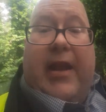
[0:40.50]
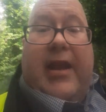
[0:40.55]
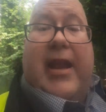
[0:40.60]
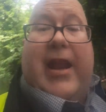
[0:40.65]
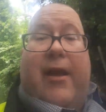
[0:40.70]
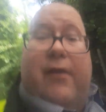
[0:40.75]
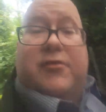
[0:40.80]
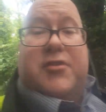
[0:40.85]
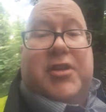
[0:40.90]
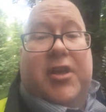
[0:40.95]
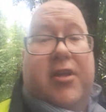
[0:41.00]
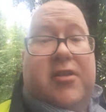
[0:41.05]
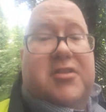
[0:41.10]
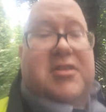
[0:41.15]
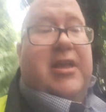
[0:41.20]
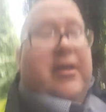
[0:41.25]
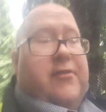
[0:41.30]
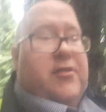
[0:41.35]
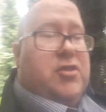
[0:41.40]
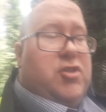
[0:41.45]
it now
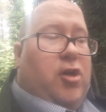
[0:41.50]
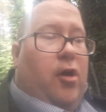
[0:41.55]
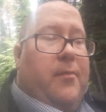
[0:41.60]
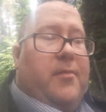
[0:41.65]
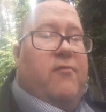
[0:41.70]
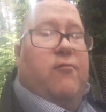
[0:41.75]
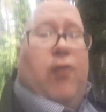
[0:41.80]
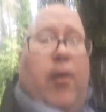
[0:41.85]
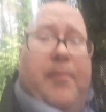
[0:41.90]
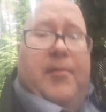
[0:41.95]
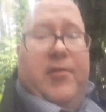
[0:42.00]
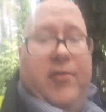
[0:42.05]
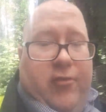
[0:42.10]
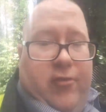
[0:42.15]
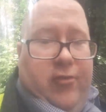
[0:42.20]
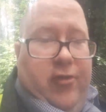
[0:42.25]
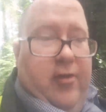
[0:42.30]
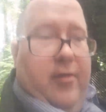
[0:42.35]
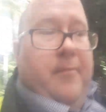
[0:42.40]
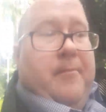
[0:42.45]
turns out that Tommy
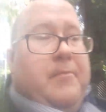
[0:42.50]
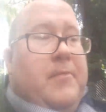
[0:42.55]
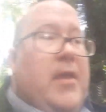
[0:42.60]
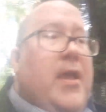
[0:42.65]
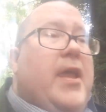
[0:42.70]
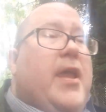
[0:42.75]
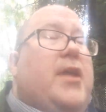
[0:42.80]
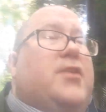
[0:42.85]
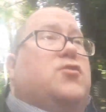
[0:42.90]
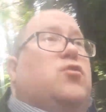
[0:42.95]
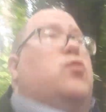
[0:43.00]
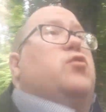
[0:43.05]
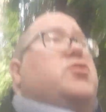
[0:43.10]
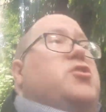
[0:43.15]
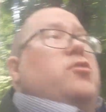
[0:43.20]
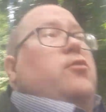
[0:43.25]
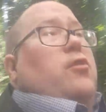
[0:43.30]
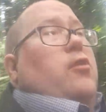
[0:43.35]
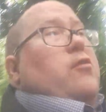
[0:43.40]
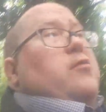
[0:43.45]
Robinson is
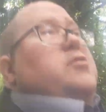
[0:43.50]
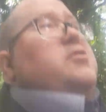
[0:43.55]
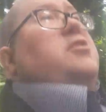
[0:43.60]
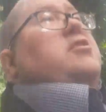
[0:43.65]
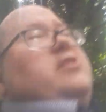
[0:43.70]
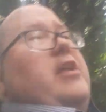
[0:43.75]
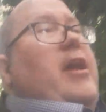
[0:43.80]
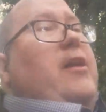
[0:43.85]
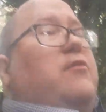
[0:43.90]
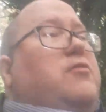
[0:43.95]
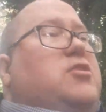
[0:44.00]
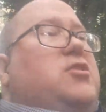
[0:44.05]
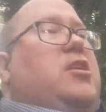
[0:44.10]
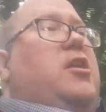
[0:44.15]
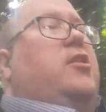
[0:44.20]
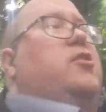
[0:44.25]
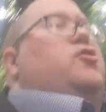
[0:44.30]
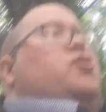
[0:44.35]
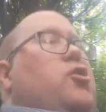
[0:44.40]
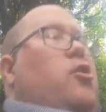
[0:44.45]
also going to now
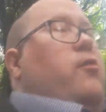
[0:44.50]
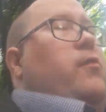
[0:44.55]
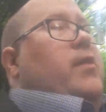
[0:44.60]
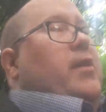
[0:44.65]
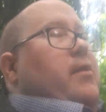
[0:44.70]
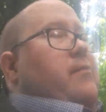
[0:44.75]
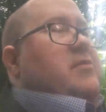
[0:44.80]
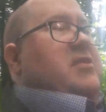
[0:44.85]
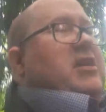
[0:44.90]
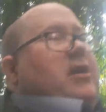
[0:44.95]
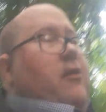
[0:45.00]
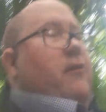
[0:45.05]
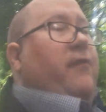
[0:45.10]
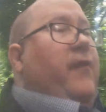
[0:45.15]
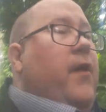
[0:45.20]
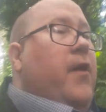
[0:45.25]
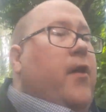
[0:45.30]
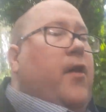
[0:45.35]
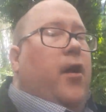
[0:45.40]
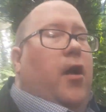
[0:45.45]
start showing
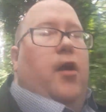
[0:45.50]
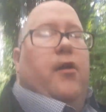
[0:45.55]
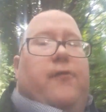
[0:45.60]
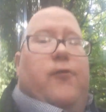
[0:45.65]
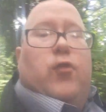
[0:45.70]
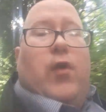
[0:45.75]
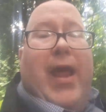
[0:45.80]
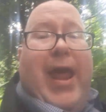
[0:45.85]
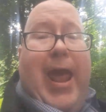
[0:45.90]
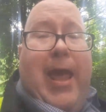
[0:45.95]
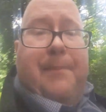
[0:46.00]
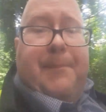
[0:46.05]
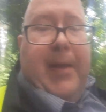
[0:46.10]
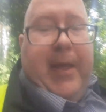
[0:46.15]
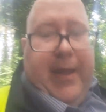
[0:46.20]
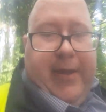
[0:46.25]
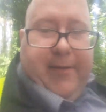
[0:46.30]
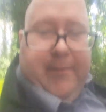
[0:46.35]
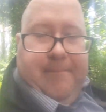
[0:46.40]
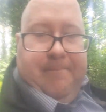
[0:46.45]
himself over at Epping.